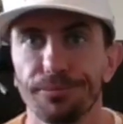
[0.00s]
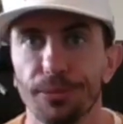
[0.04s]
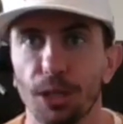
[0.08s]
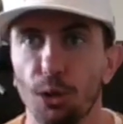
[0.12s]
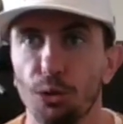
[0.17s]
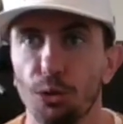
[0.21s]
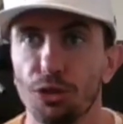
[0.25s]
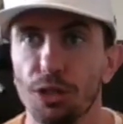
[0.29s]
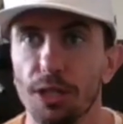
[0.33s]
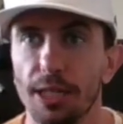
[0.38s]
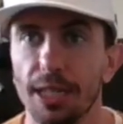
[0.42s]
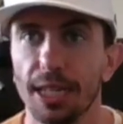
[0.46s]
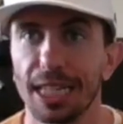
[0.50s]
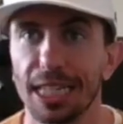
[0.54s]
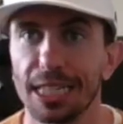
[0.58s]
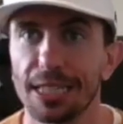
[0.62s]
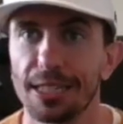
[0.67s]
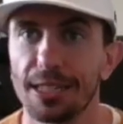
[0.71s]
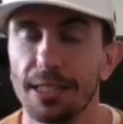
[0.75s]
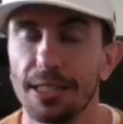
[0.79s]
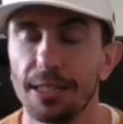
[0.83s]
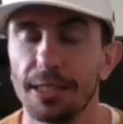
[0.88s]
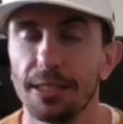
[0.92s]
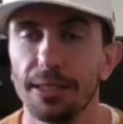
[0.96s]
Coach
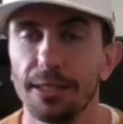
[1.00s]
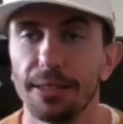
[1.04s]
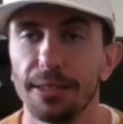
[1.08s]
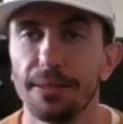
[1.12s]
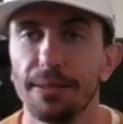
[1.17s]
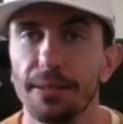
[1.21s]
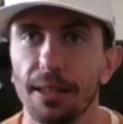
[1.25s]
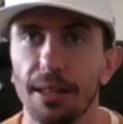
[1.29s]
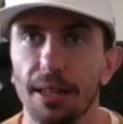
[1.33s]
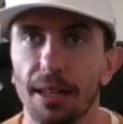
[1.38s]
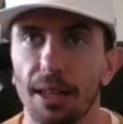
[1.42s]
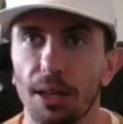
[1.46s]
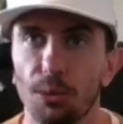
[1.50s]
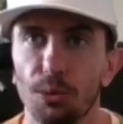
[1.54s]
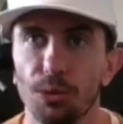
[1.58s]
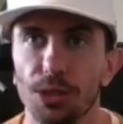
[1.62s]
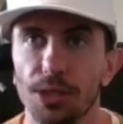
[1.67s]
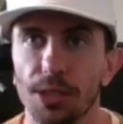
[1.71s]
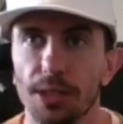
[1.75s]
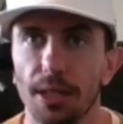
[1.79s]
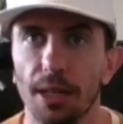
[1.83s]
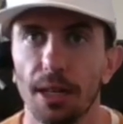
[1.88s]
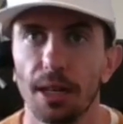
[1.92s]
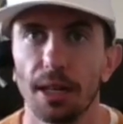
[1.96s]
Dixie. He
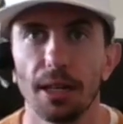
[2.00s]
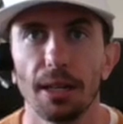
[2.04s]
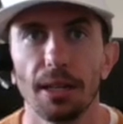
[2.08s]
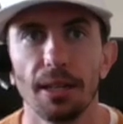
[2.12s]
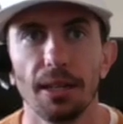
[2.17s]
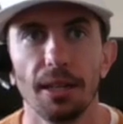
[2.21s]
was, uh,